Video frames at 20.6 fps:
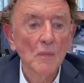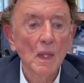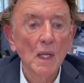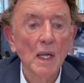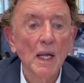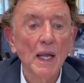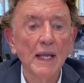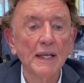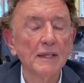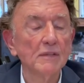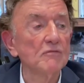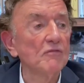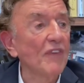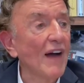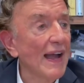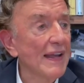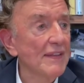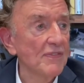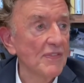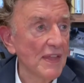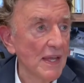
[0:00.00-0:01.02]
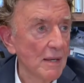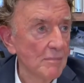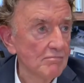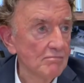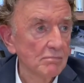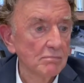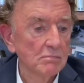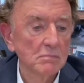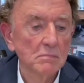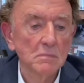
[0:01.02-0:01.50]
and invite
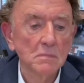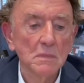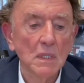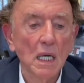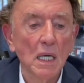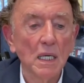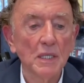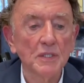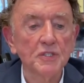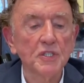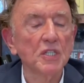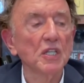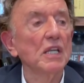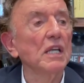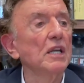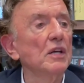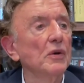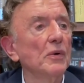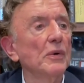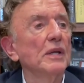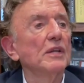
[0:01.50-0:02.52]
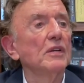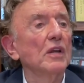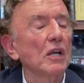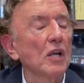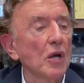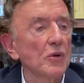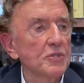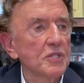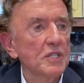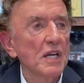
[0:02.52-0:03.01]
them uh, to enter in
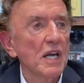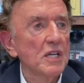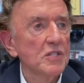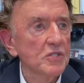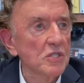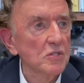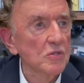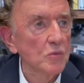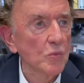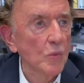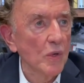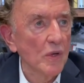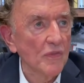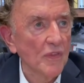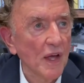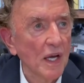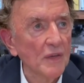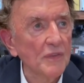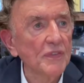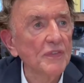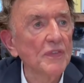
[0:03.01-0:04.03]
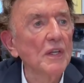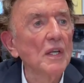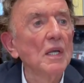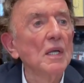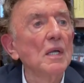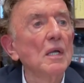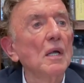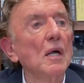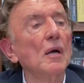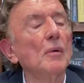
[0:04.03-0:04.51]
negotiations with us
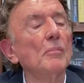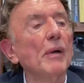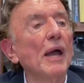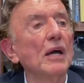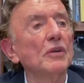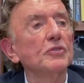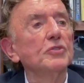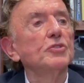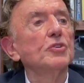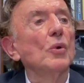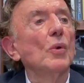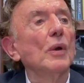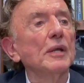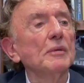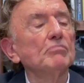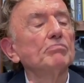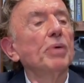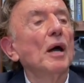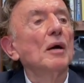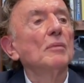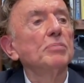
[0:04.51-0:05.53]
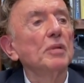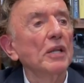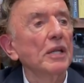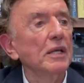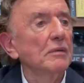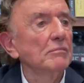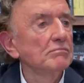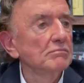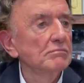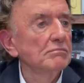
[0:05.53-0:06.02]
about joint public
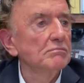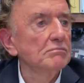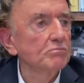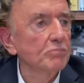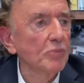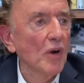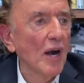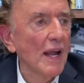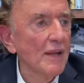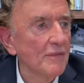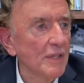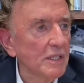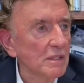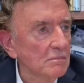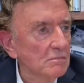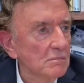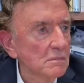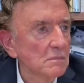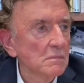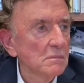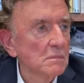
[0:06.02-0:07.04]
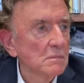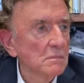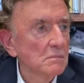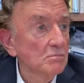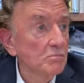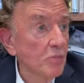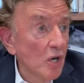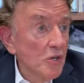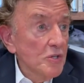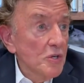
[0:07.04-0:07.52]
private
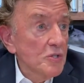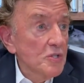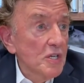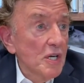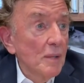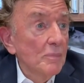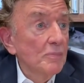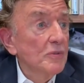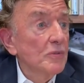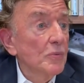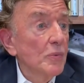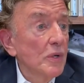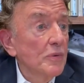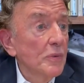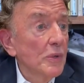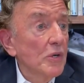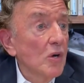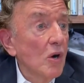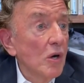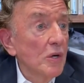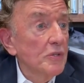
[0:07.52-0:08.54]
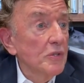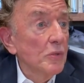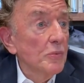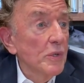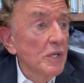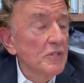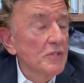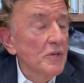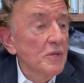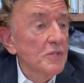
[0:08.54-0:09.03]
partnerships with regard to
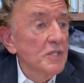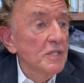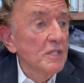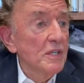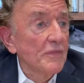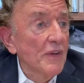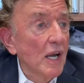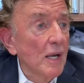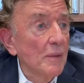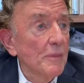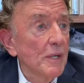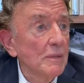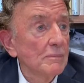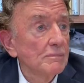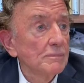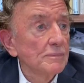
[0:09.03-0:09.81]
research and development.